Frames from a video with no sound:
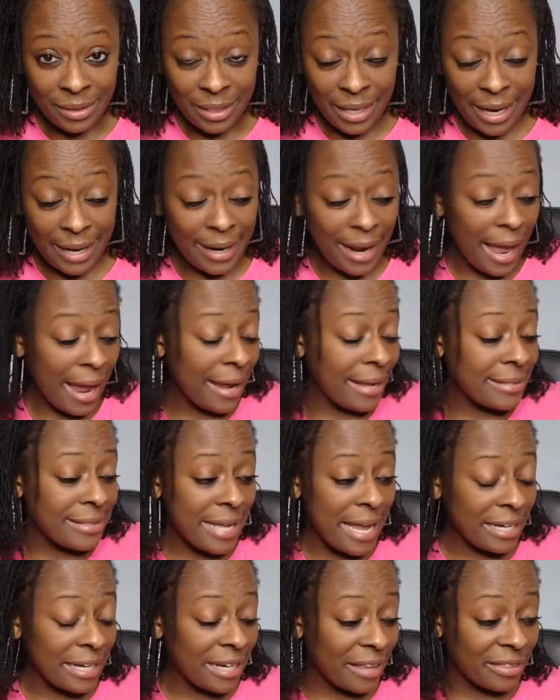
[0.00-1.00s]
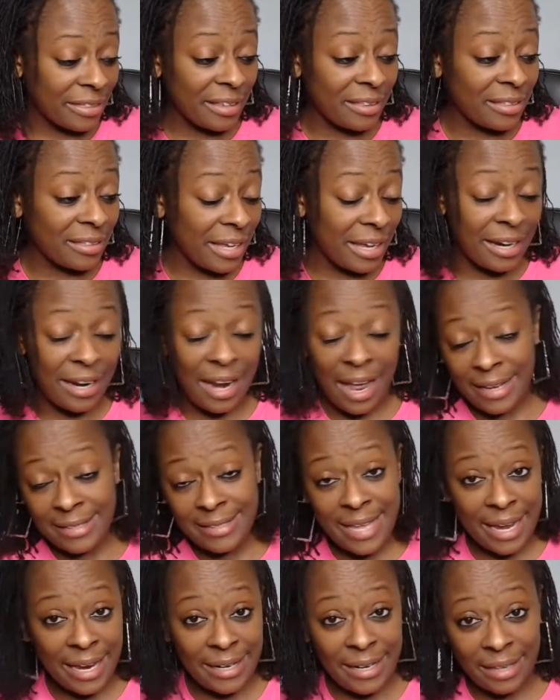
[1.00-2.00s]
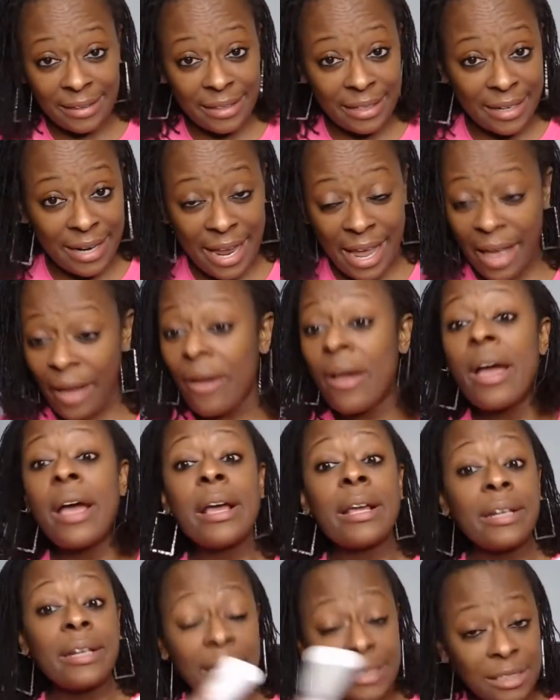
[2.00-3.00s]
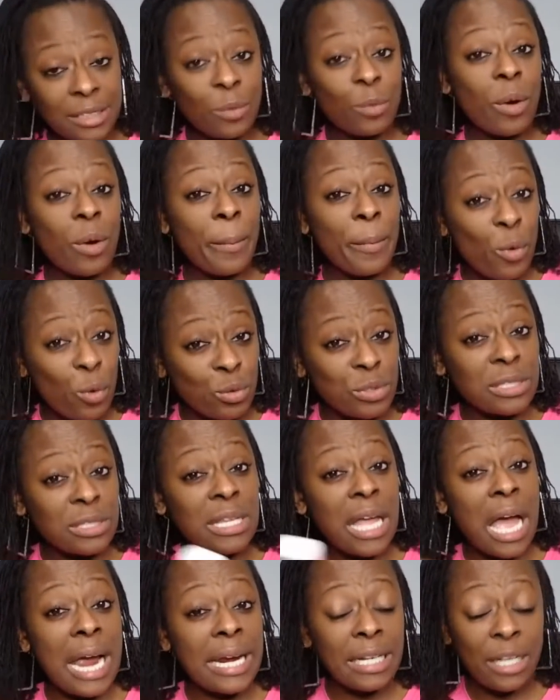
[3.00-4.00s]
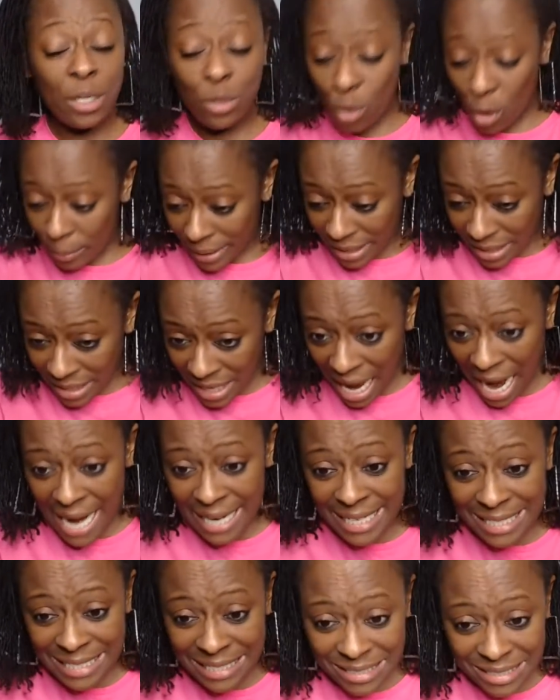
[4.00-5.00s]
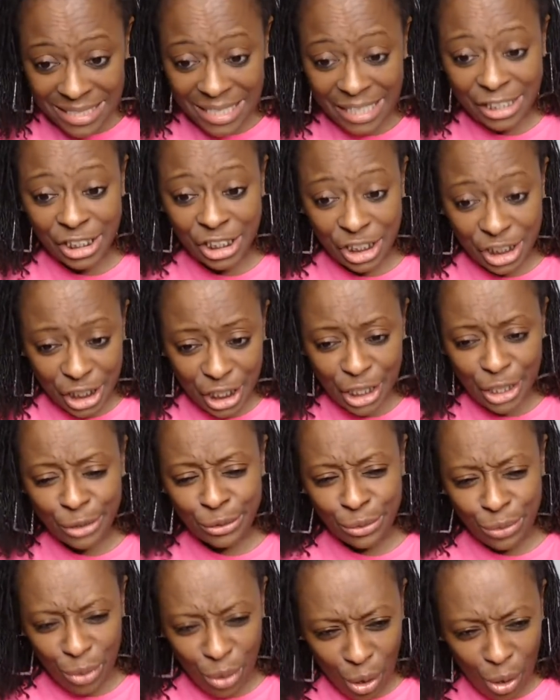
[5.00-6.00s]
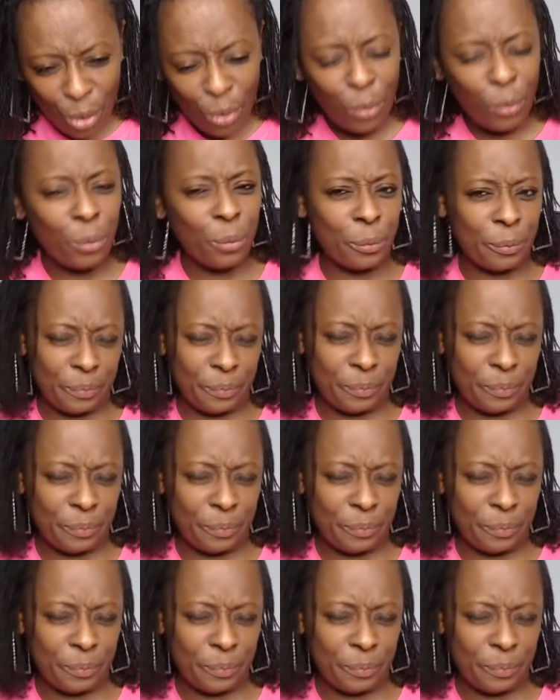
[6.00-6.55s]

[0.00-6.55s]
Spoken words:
And I ain't taking nothing then. I ain't taking nothing now. This is a woman who's going to be 96 years old.